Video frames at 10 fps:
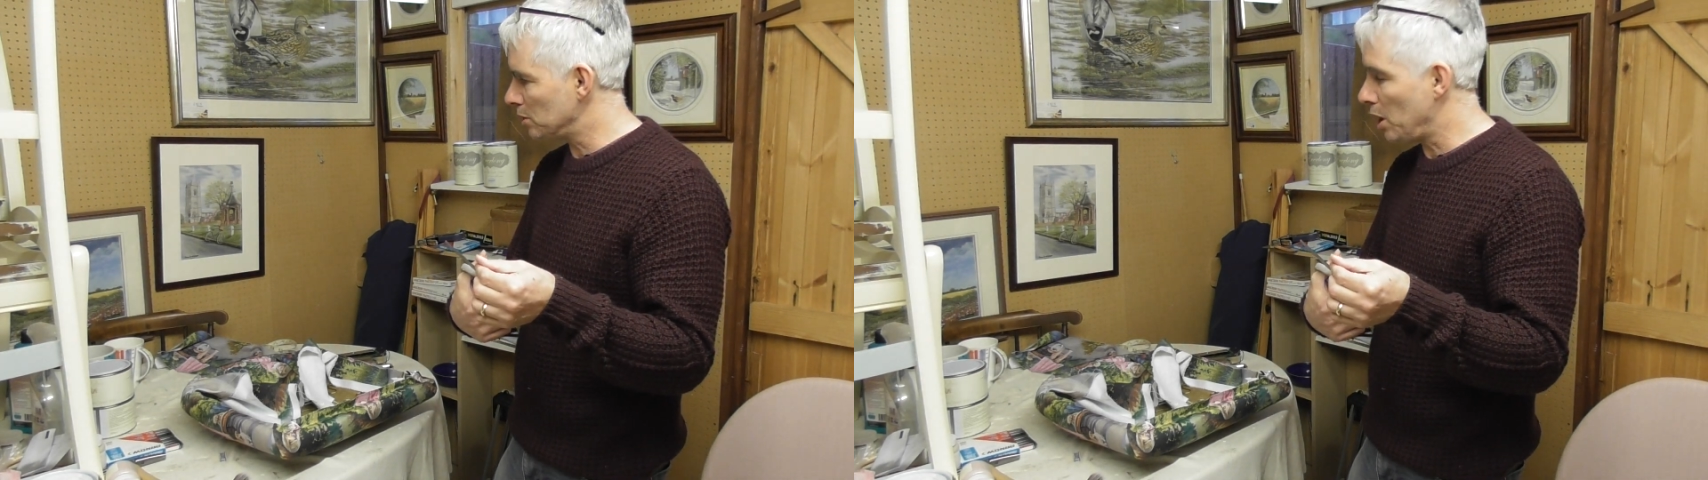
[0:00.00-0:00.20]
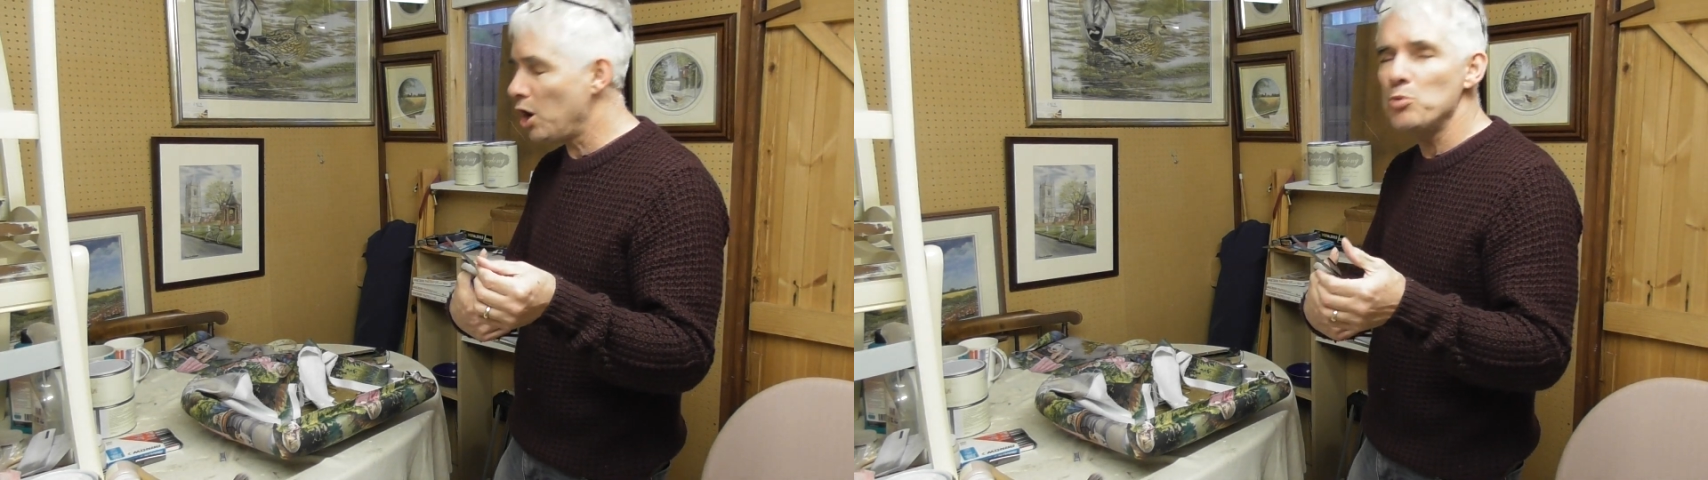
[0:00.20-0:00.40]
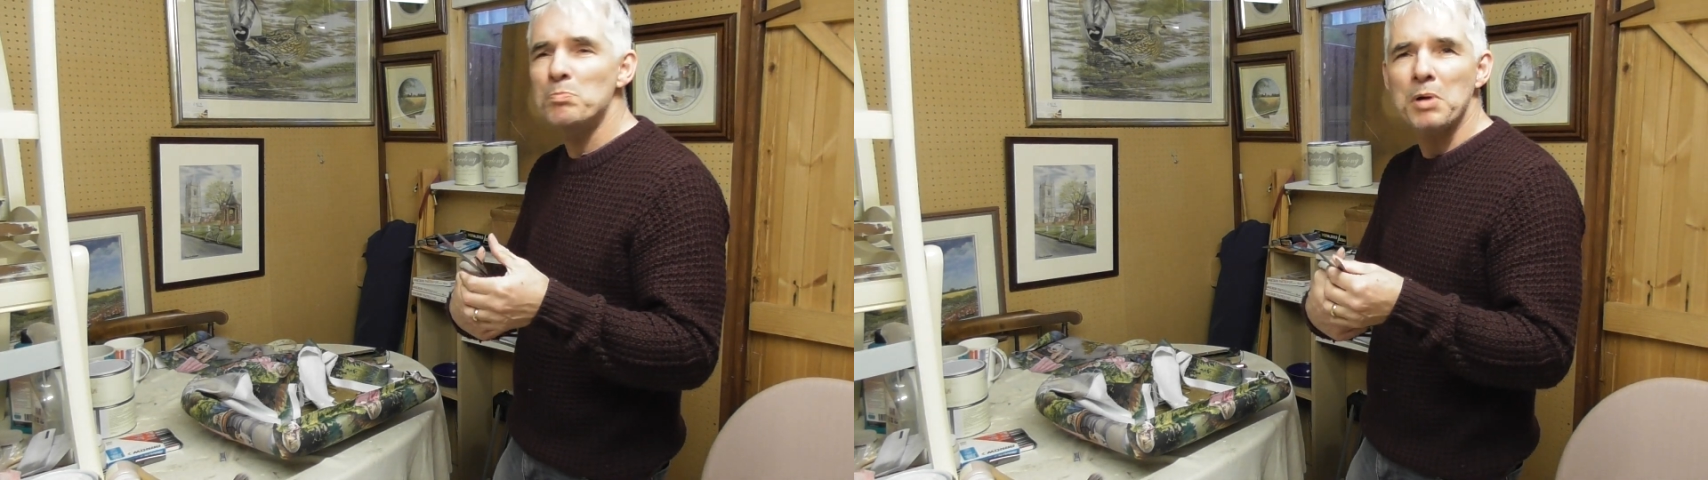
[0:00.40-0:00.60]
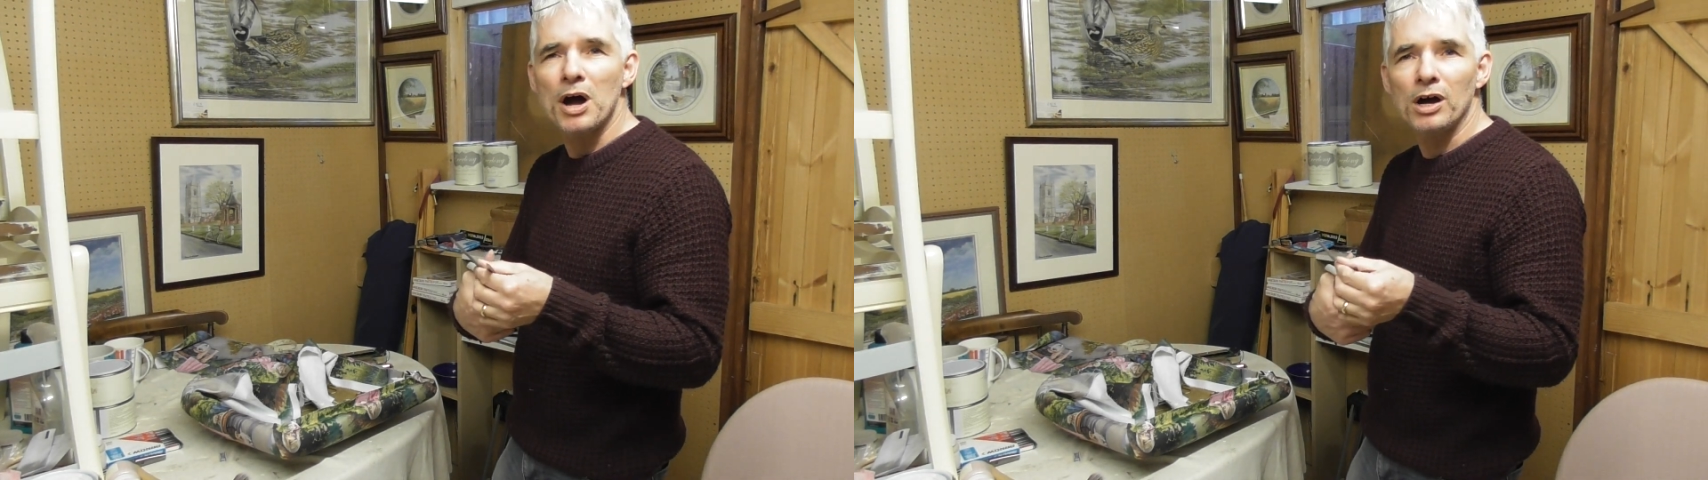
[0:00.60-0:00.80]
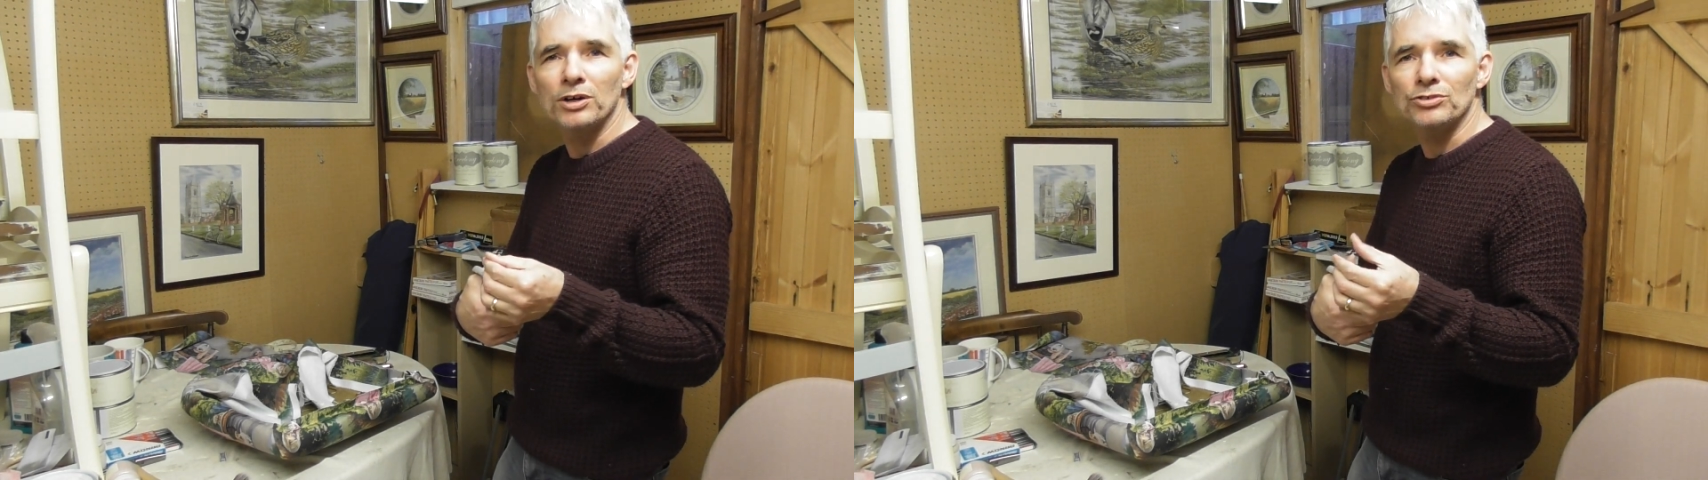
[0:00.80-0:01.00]
Home
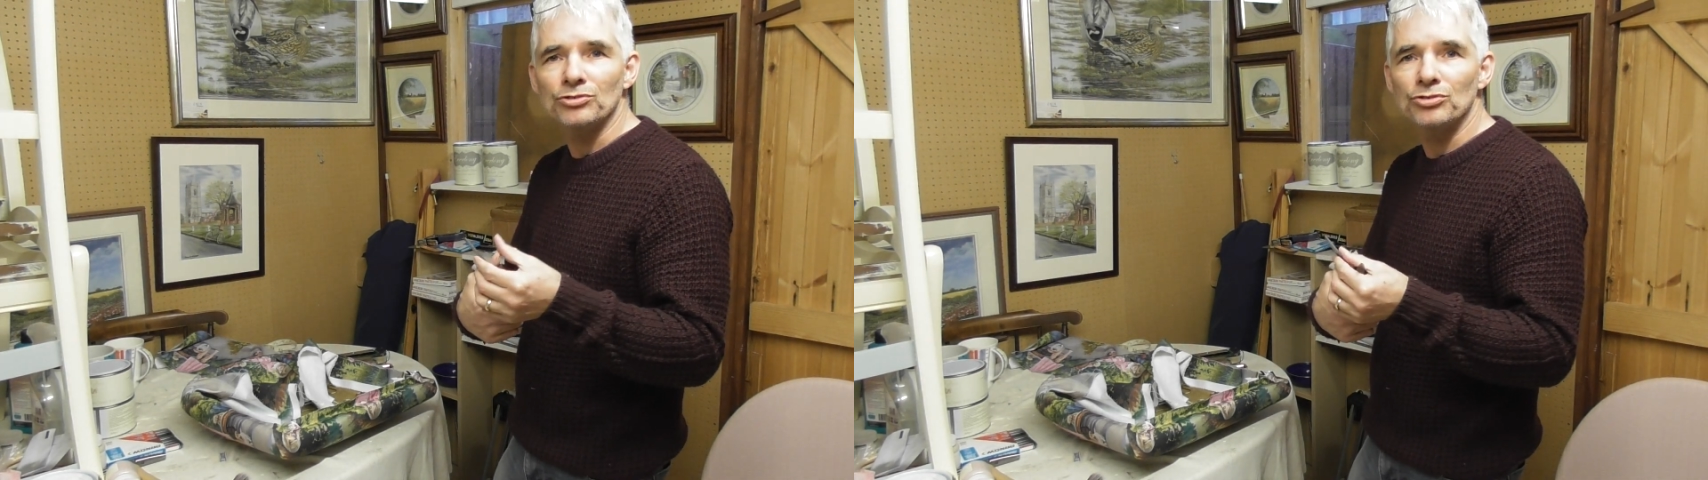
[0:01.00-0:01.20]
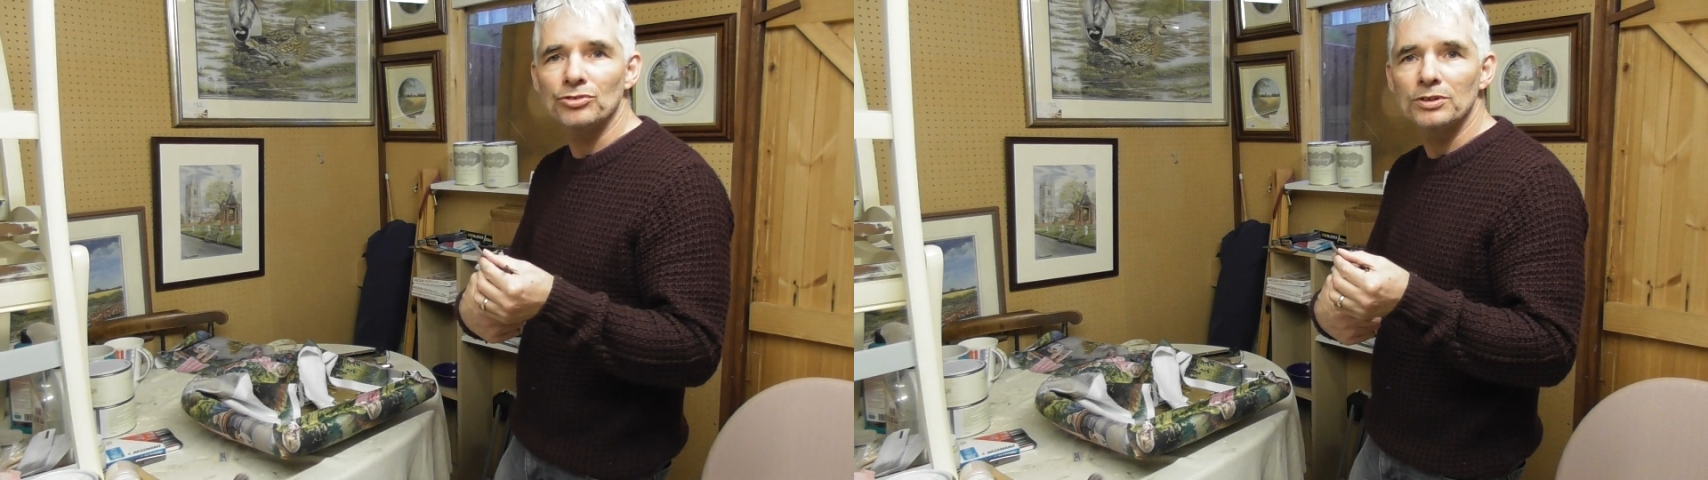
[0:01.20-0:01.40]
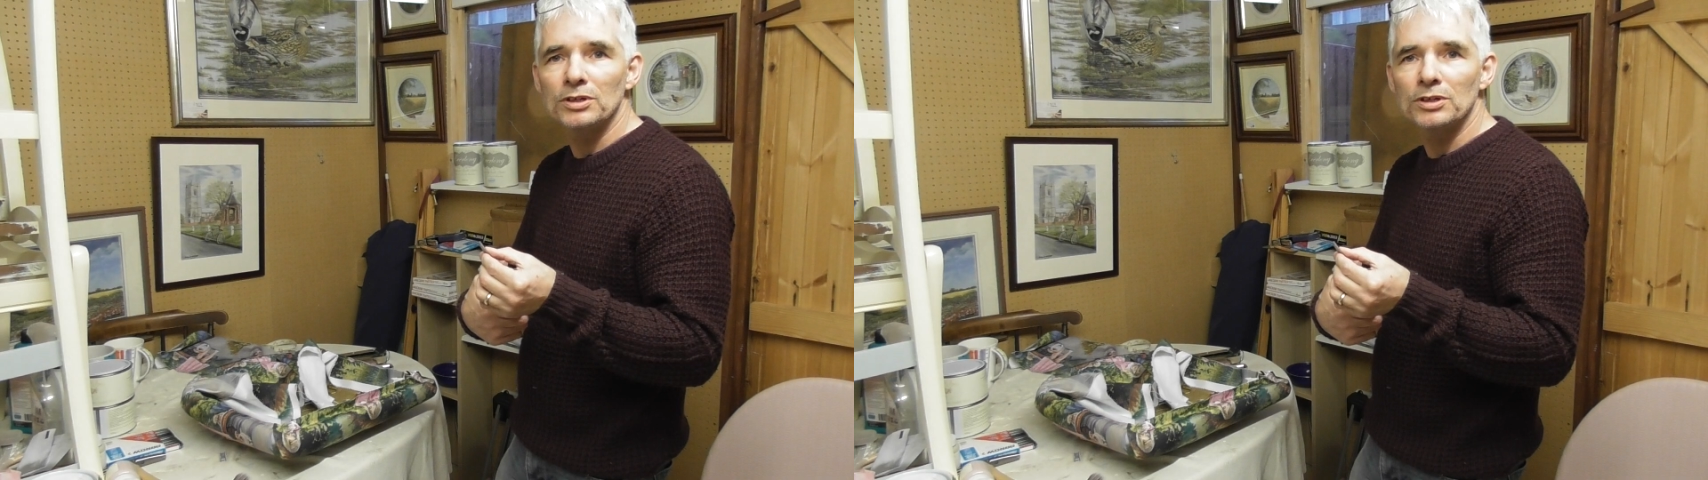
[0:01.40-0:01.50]
Bargains,